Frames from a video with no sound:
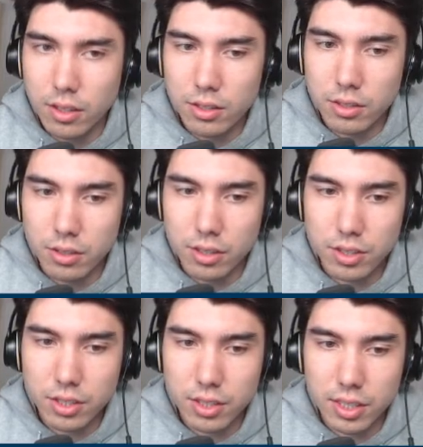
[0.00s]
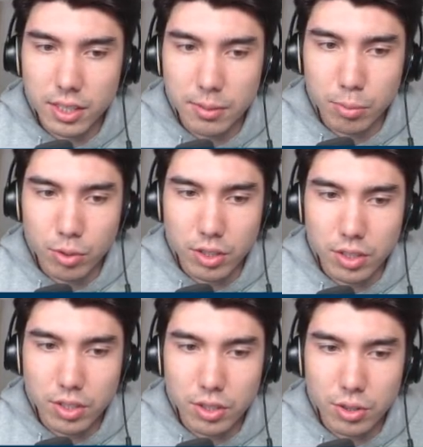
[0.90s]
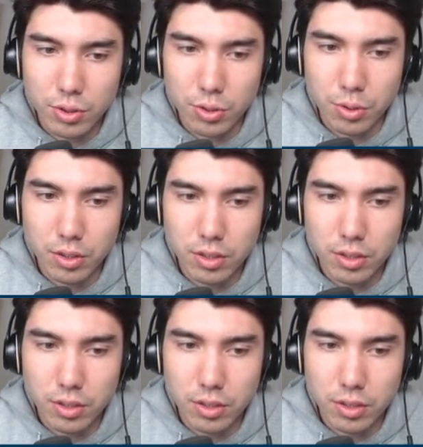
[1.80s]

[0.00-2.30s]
So this is the board 2